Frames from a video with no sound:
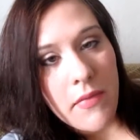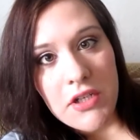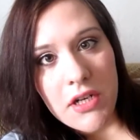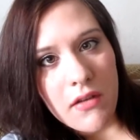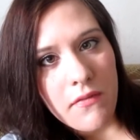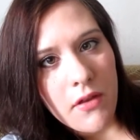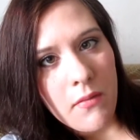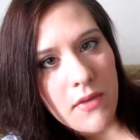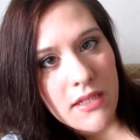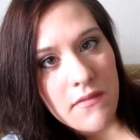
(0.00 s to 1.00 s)
I tried to
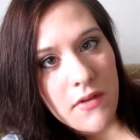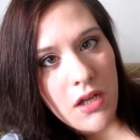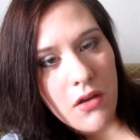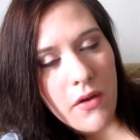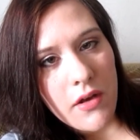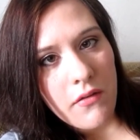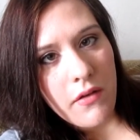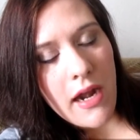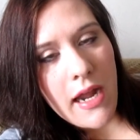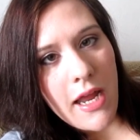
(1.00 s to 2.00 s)
film this video on
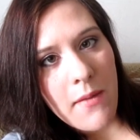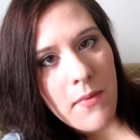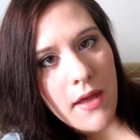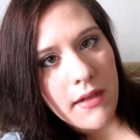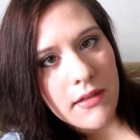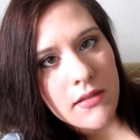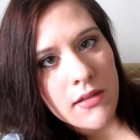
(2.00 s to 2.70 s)
Friday but